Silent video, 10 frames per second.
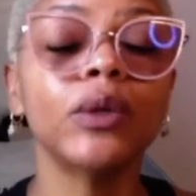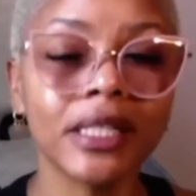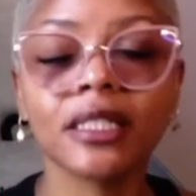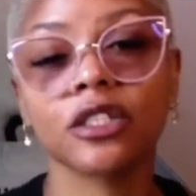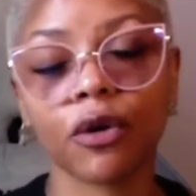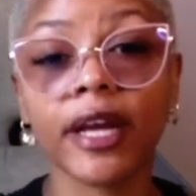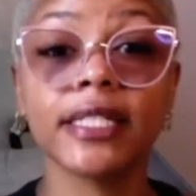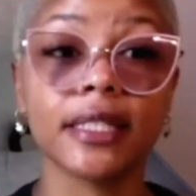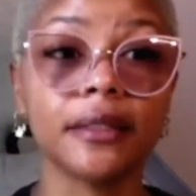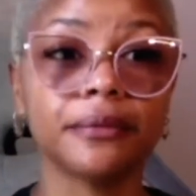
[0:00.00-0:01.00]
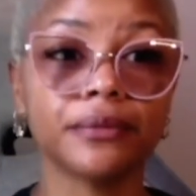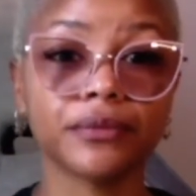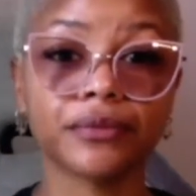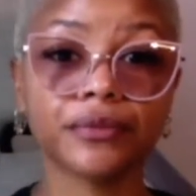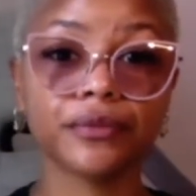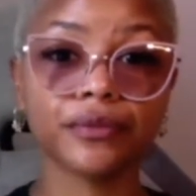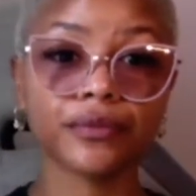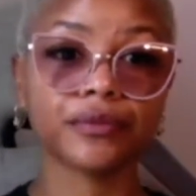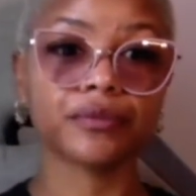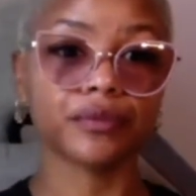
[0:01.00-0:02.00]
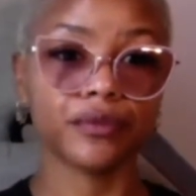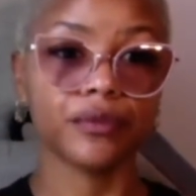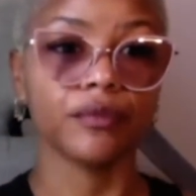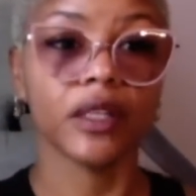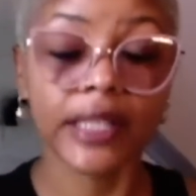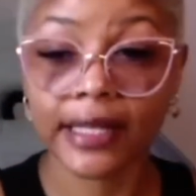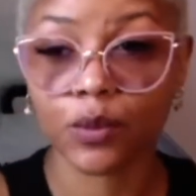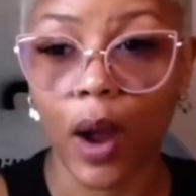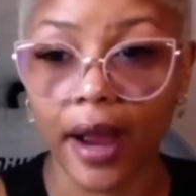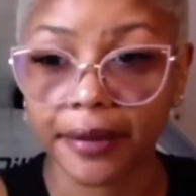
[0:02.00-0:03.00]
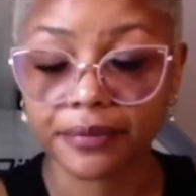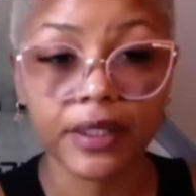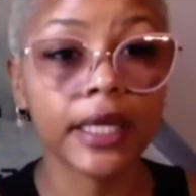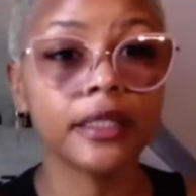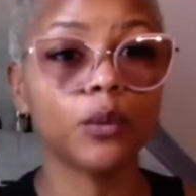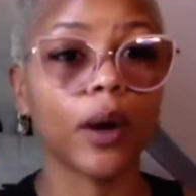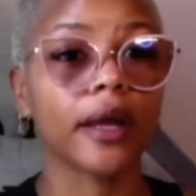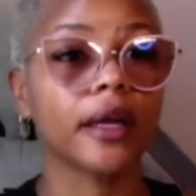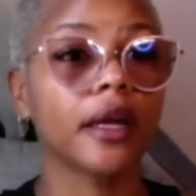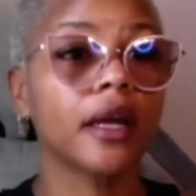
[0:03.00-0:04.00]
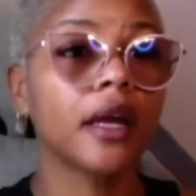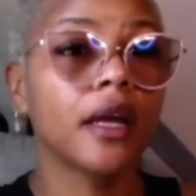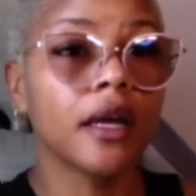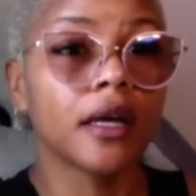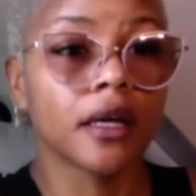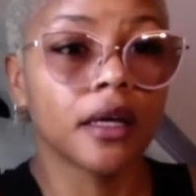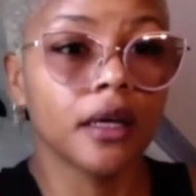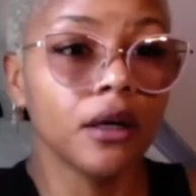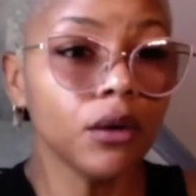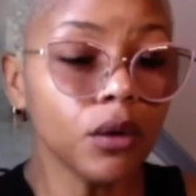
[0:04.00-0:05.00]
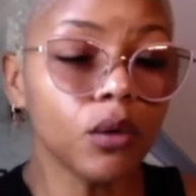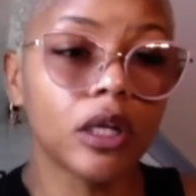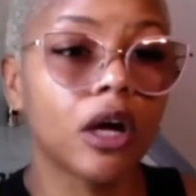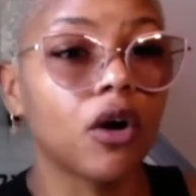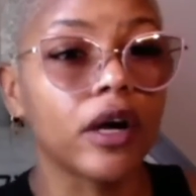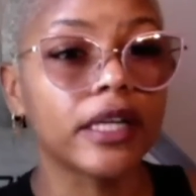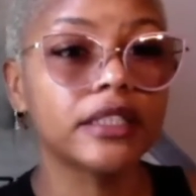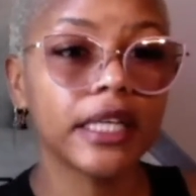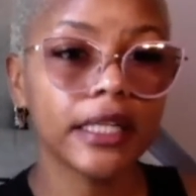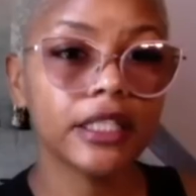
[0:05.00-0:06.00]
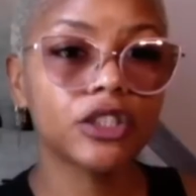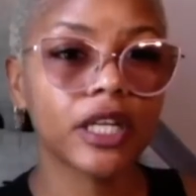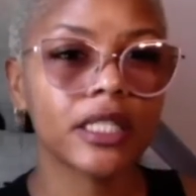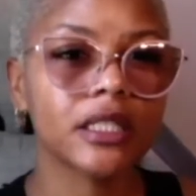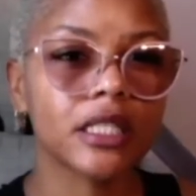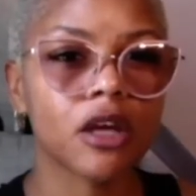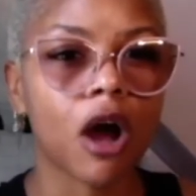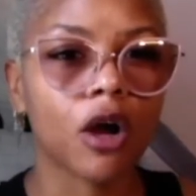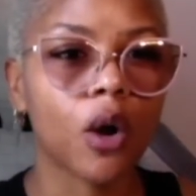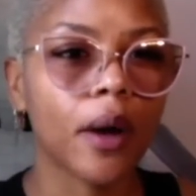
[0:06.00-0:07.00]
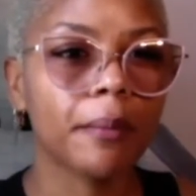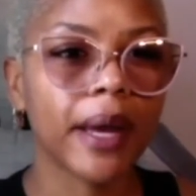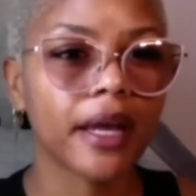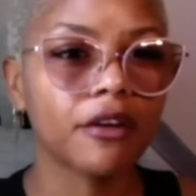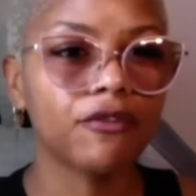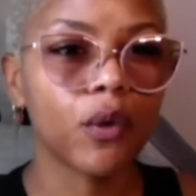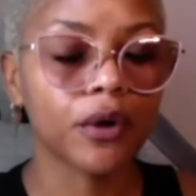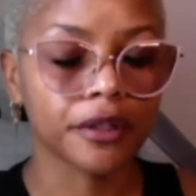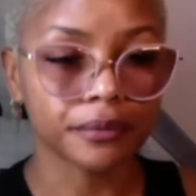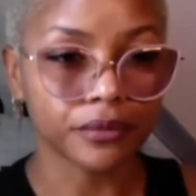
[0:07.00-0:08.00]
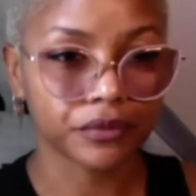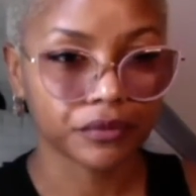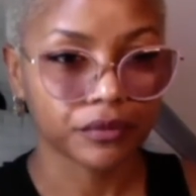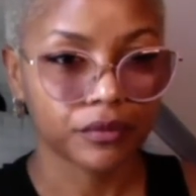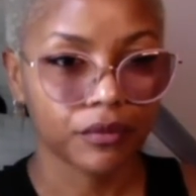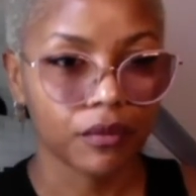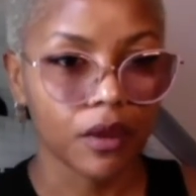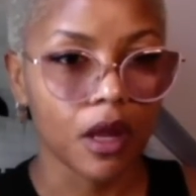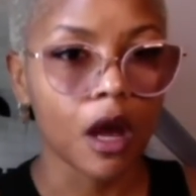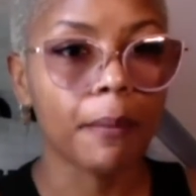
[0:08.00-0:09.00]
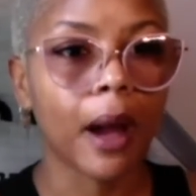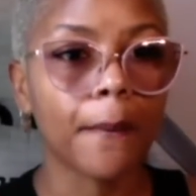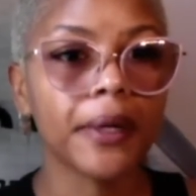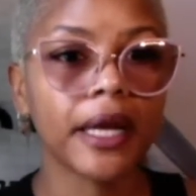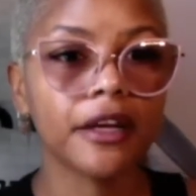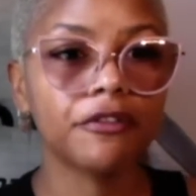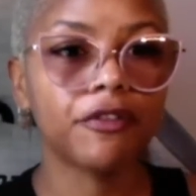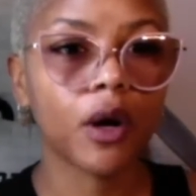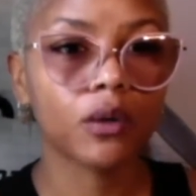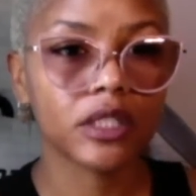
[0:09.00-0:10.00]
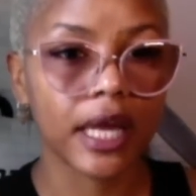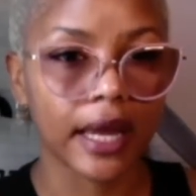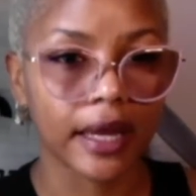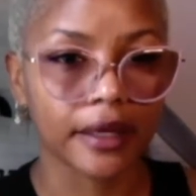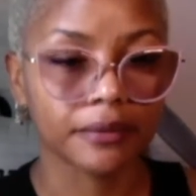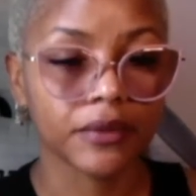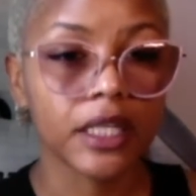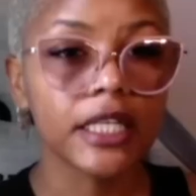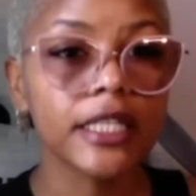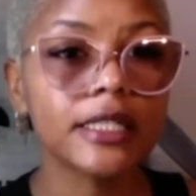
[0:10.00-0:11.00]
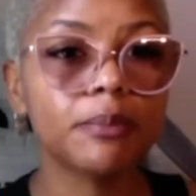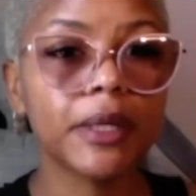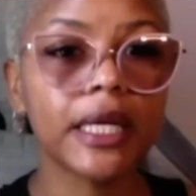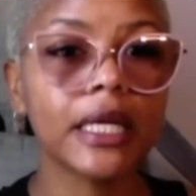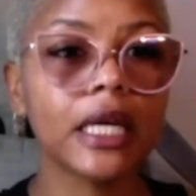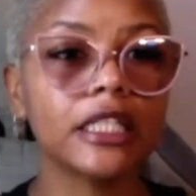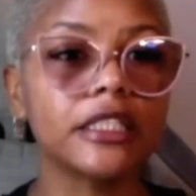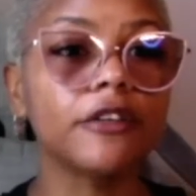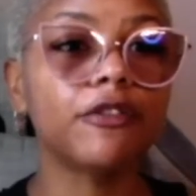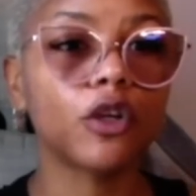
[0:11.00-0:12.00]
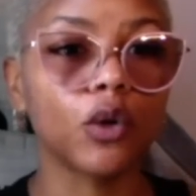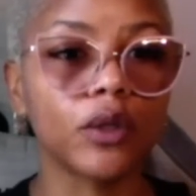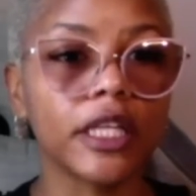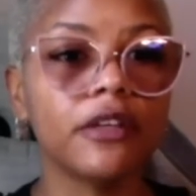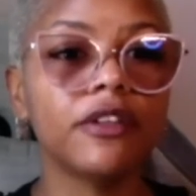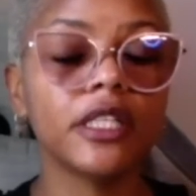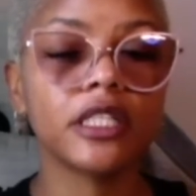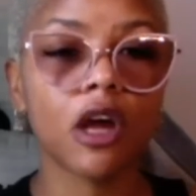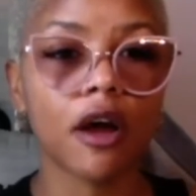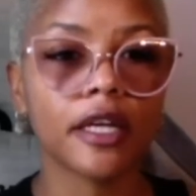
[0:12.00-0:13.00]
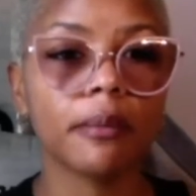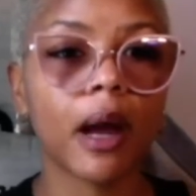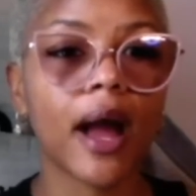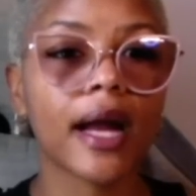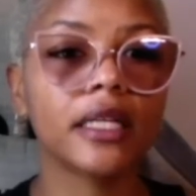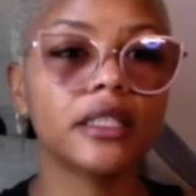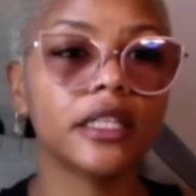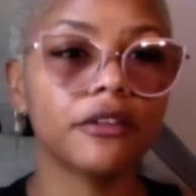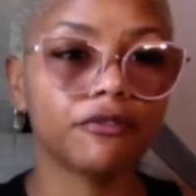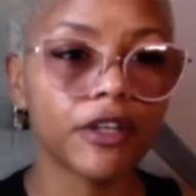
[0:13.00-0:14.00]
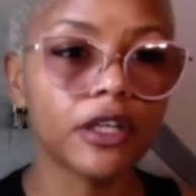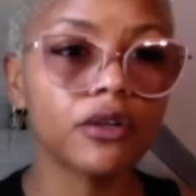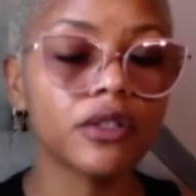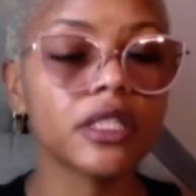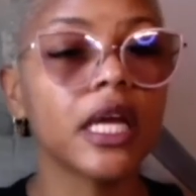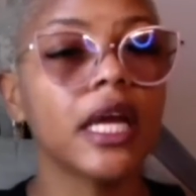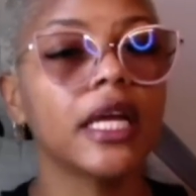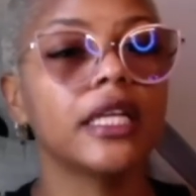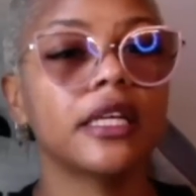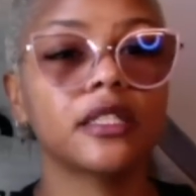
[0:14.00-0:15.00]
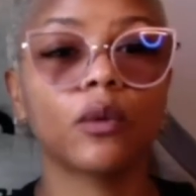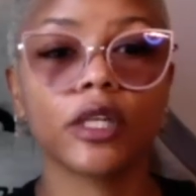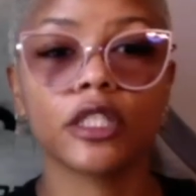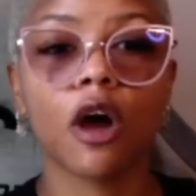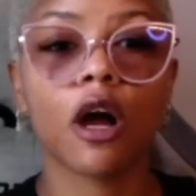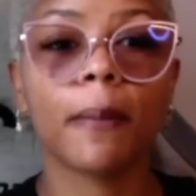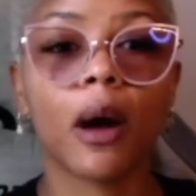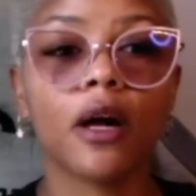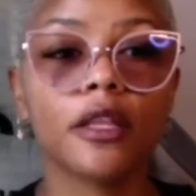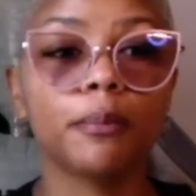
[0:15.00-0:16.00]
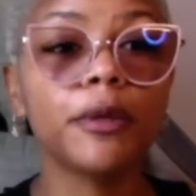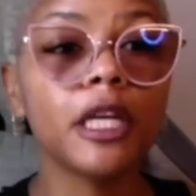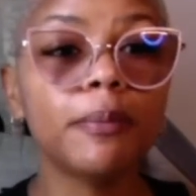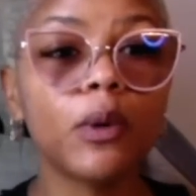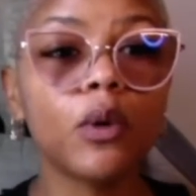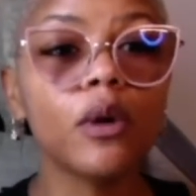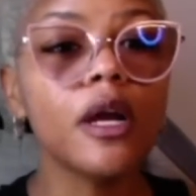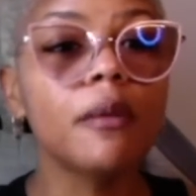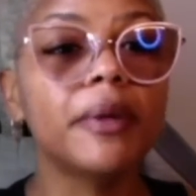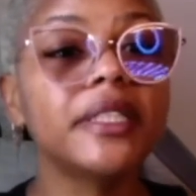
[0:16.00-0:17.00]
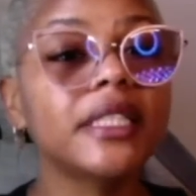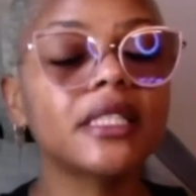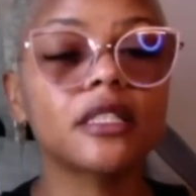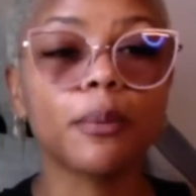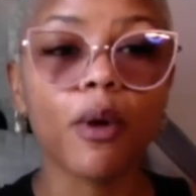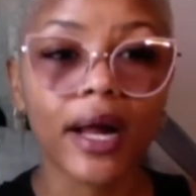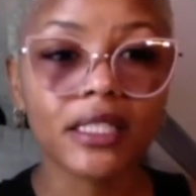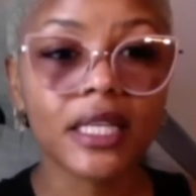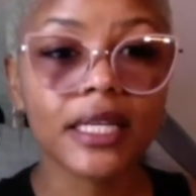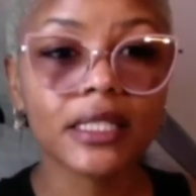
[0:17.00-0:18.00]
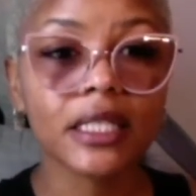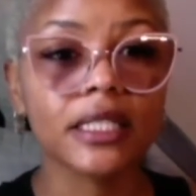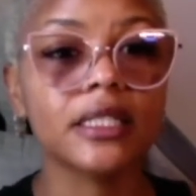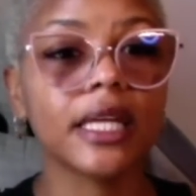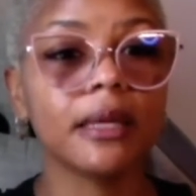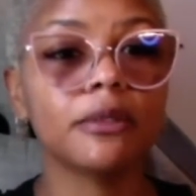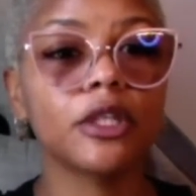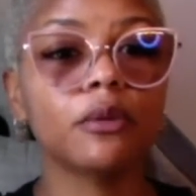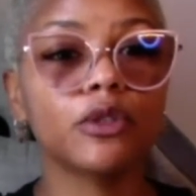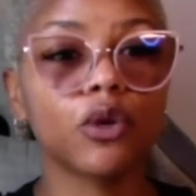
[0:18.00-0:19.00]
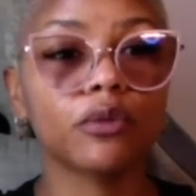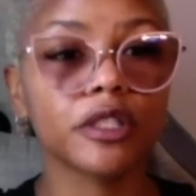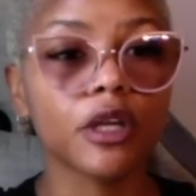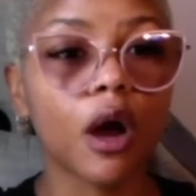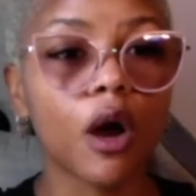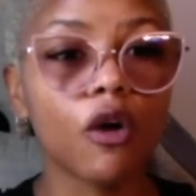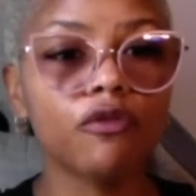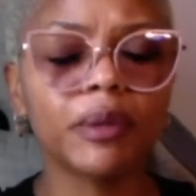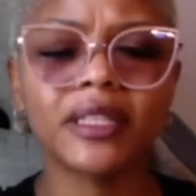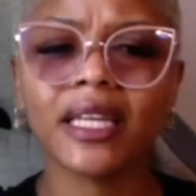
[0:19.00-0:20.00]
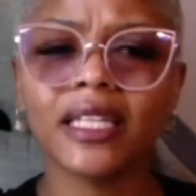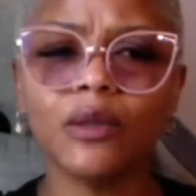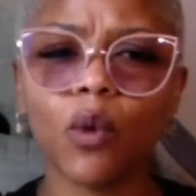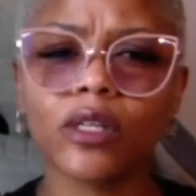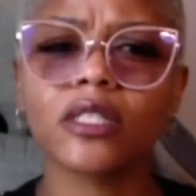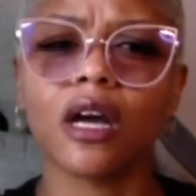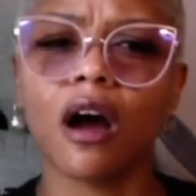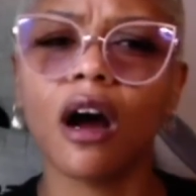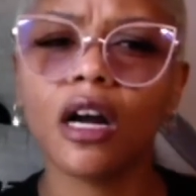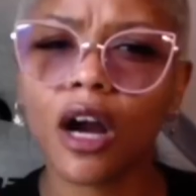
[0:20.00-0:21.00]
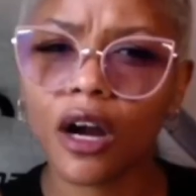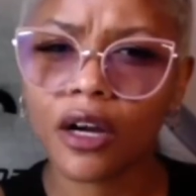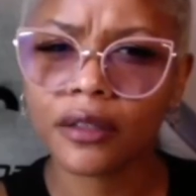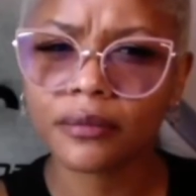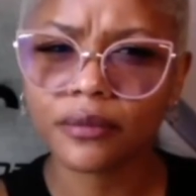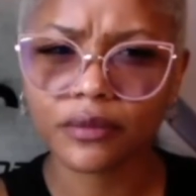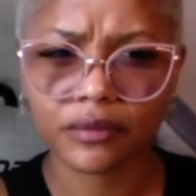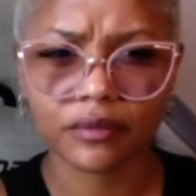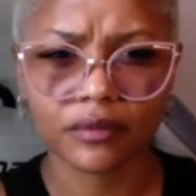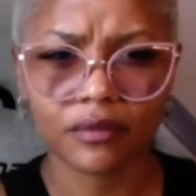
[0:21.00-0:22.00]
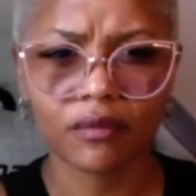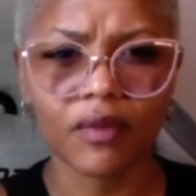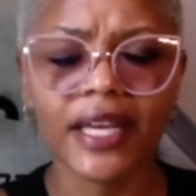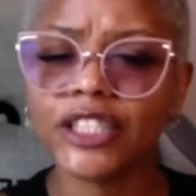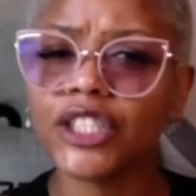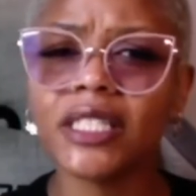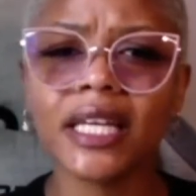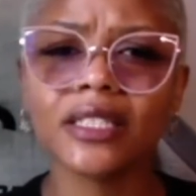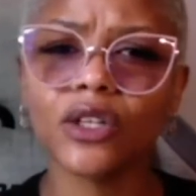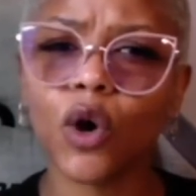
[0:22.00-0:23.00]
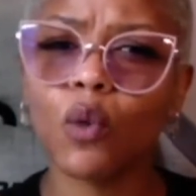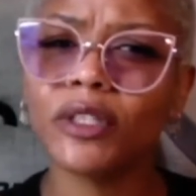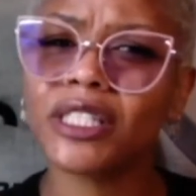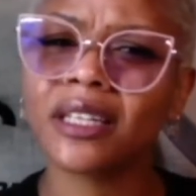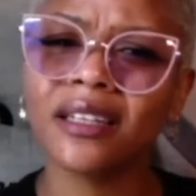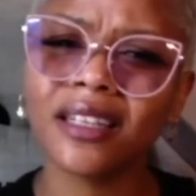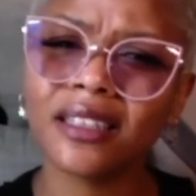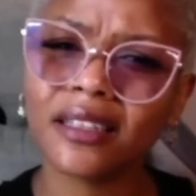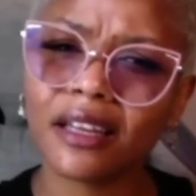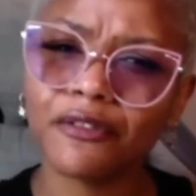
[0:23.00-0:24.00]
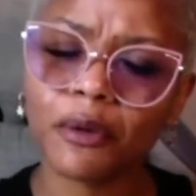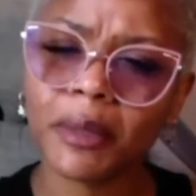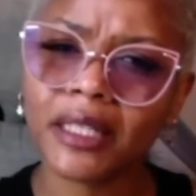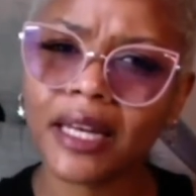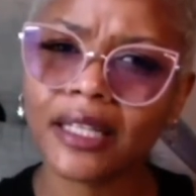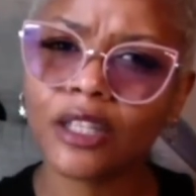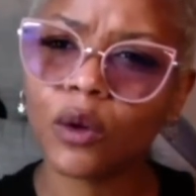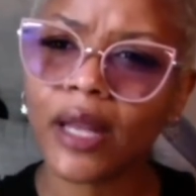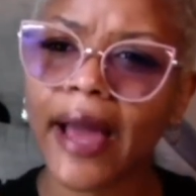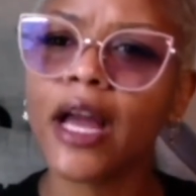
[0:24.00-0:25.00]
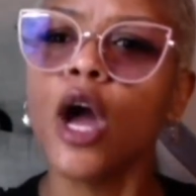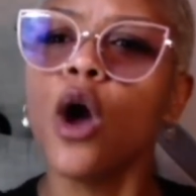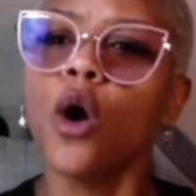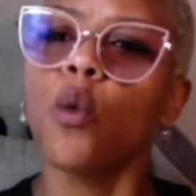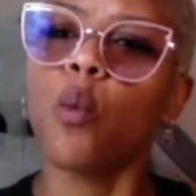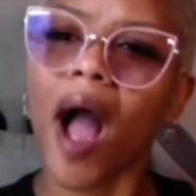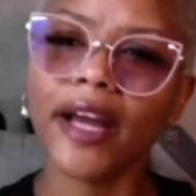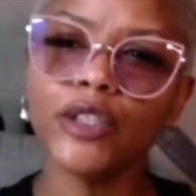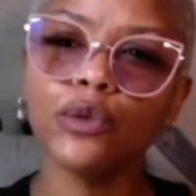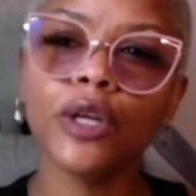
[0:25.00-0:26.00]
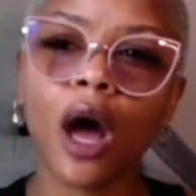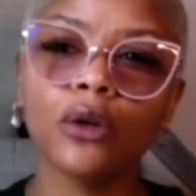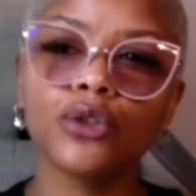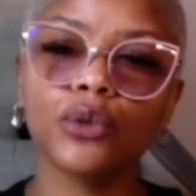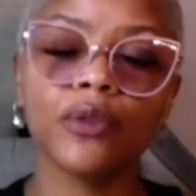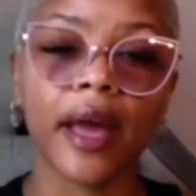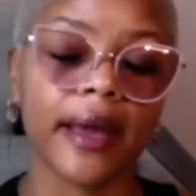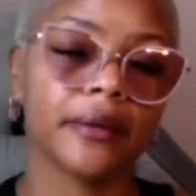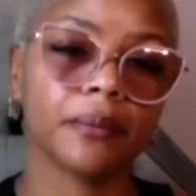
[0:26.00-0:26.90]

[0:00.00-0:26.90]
Is this crazy? That's why. Anyway. Oh, Lord. Kadeen and Justice are going back and forth about playing phone tag. He's being difficult, even in talking about how Kadeen feels. He doesn't want to talk about other people, but this is the process. It seems there was no resolve, but then he wants to hug her. And she says no, which is another thing for me that I don't like. Why do y'all do that?